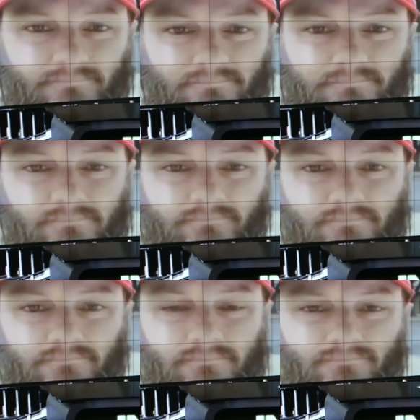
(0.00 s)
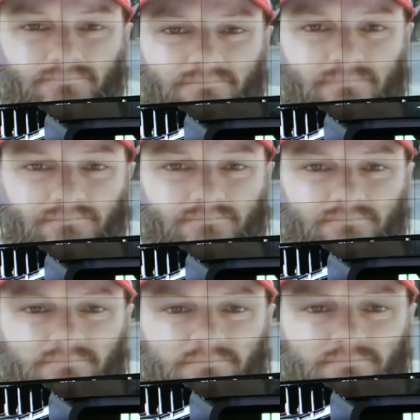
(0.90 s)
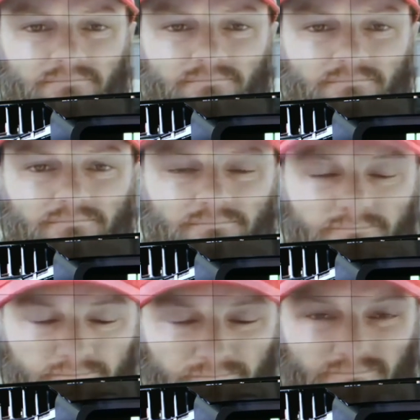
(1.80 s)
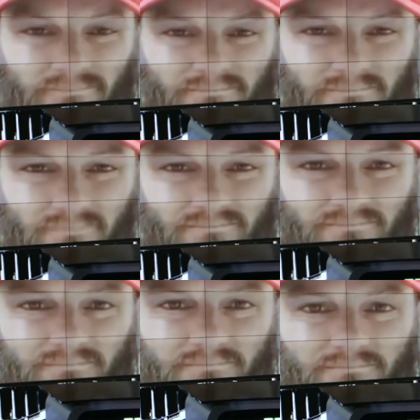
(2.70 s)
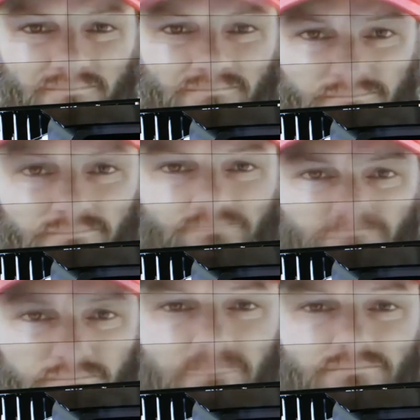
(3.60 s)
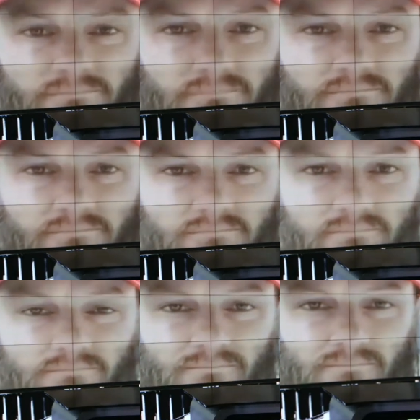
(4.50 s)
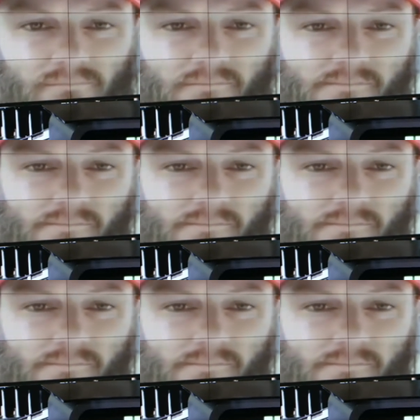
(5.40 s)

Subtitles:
that are literally hanging on helicopter skids as they escape. We've had some who are staying and fighting to the death.